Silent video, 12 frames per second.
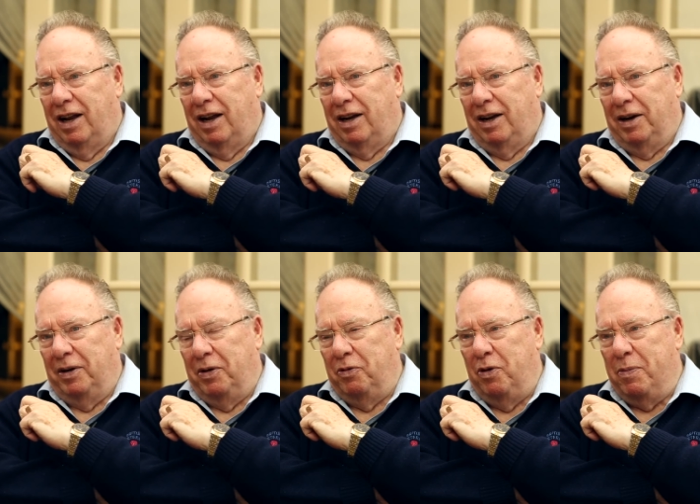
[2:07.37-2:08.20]

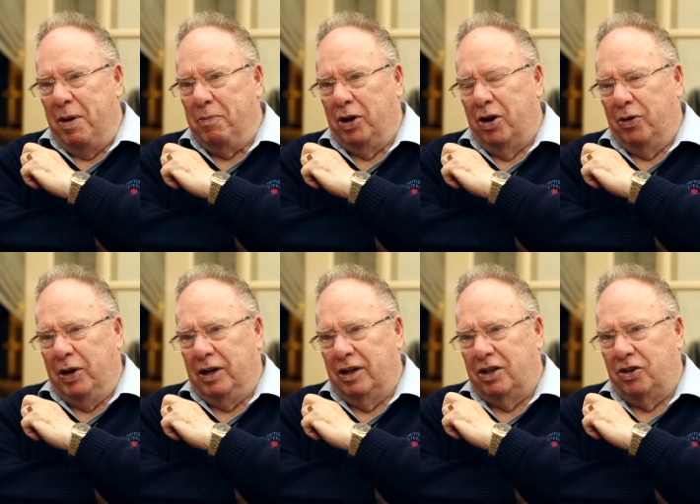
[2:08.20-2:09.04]
Remember
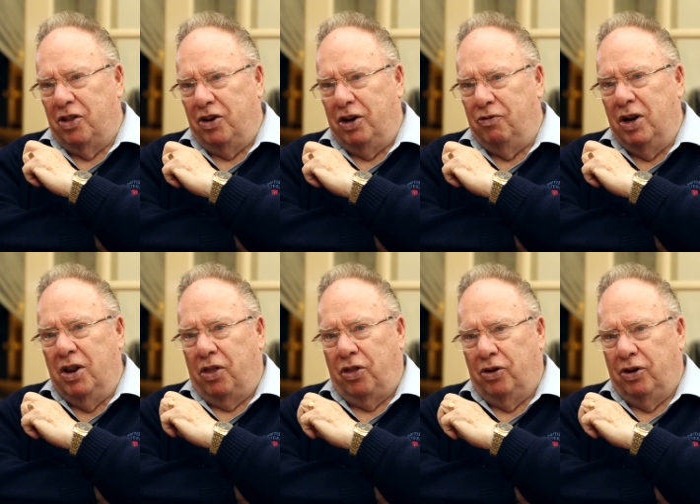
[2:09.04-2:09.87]
going to the
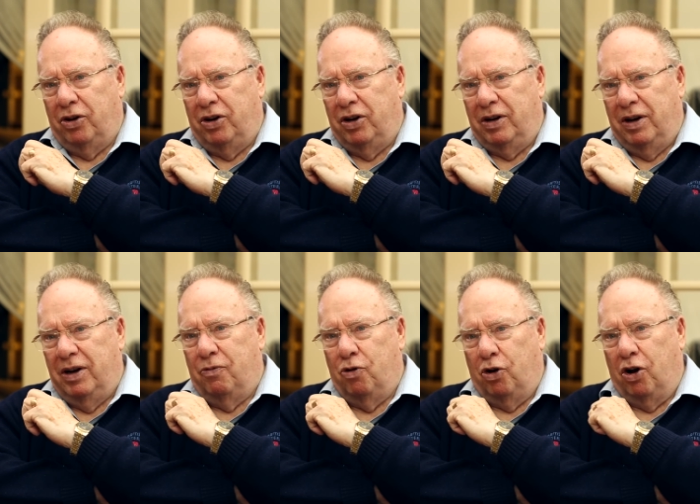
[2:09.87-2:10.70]
3rd
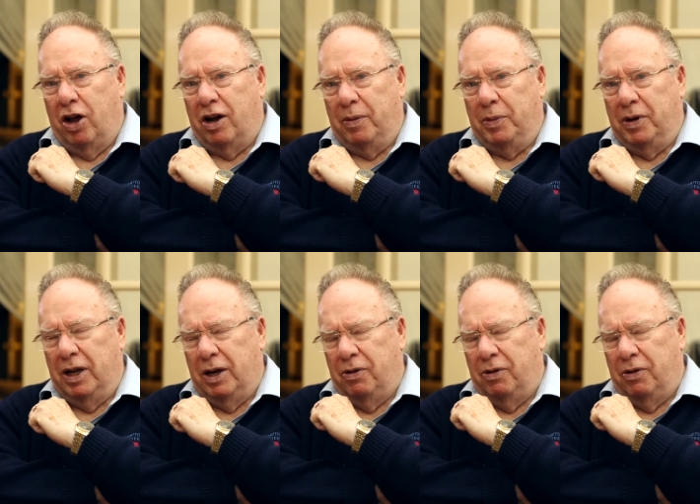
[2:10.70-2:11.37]
Royal Army,